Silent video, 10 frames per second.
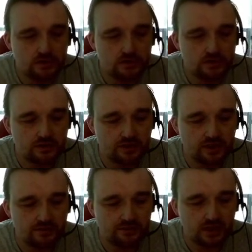So you've
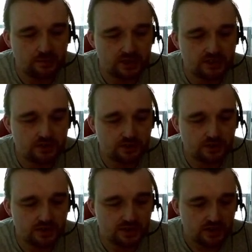got the flaming
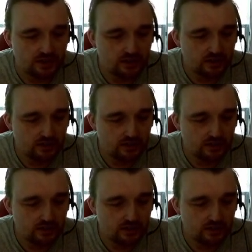sword here.